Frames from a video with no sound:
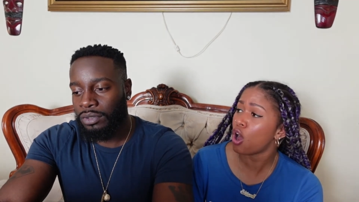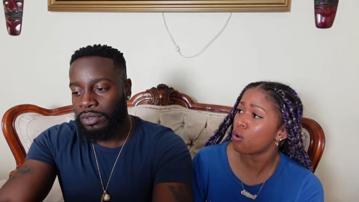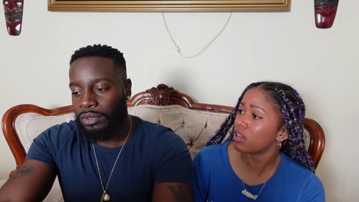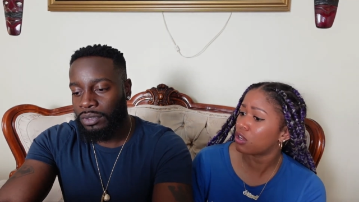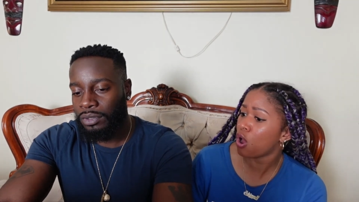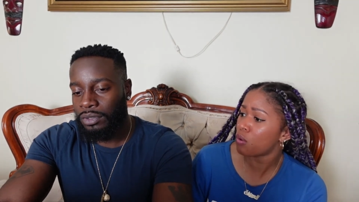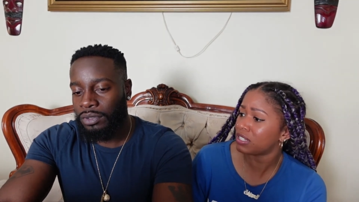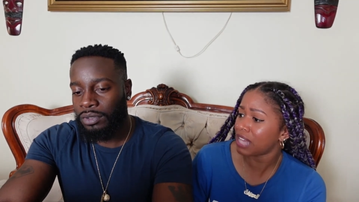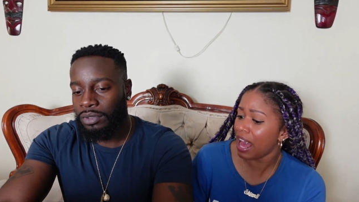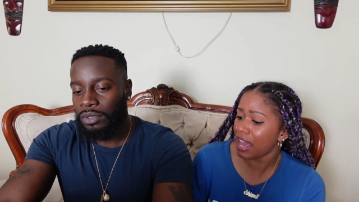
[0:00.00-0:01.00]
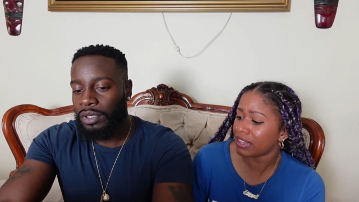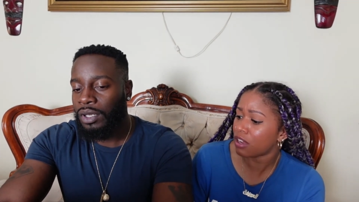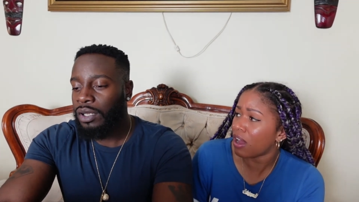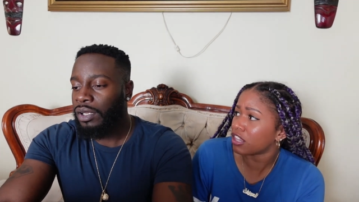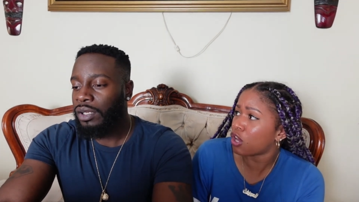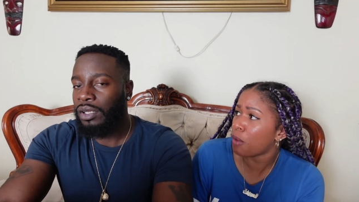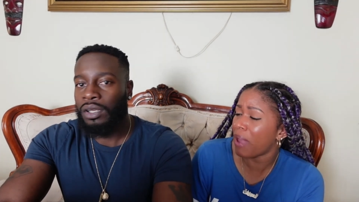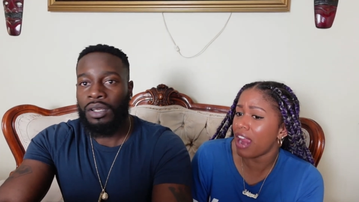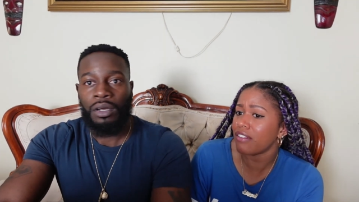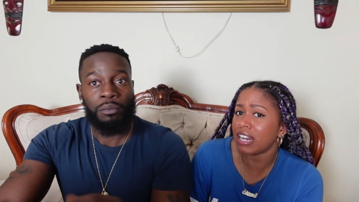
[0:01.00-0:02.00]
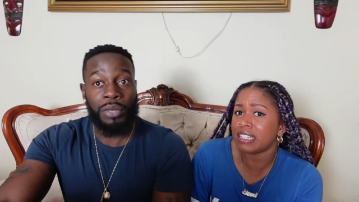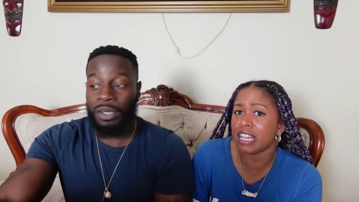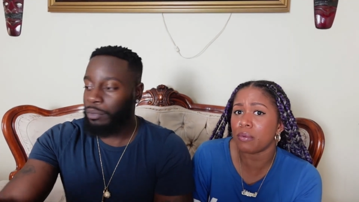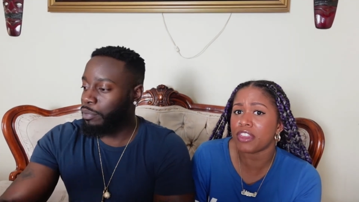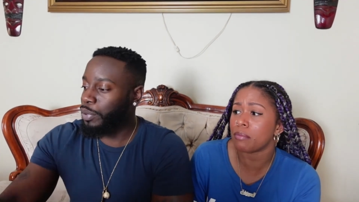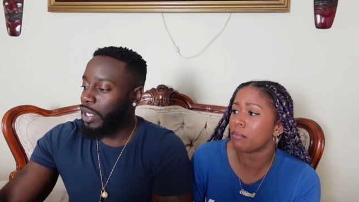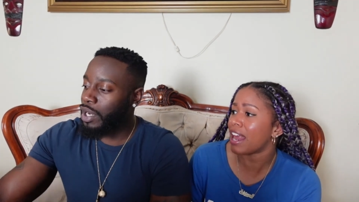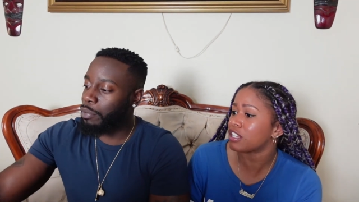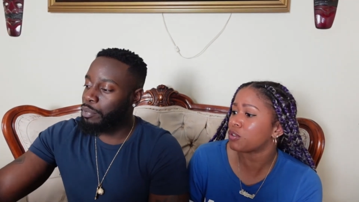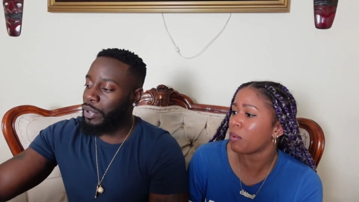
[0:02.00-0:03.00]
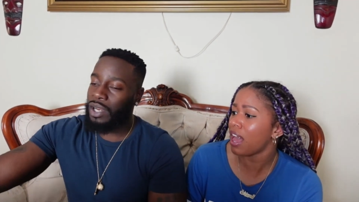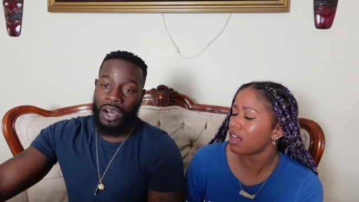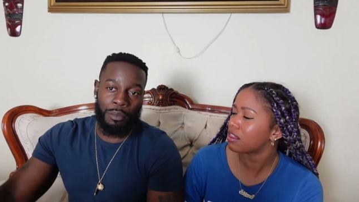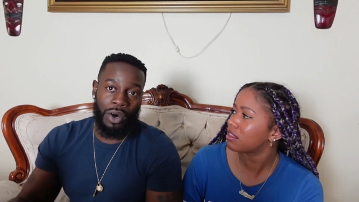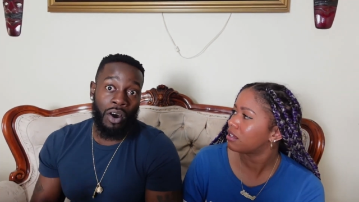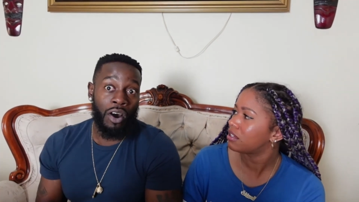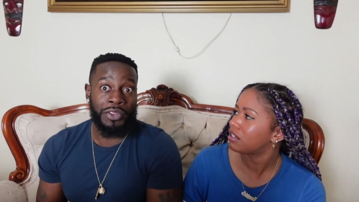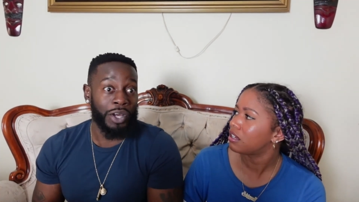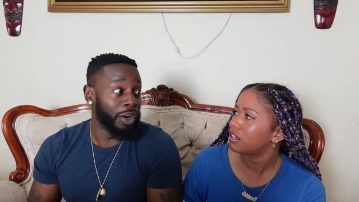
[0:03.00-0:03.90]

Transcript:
Speaker 1: coincide. They gonna have to co-parent and deal with him. Might as well. Come on, though.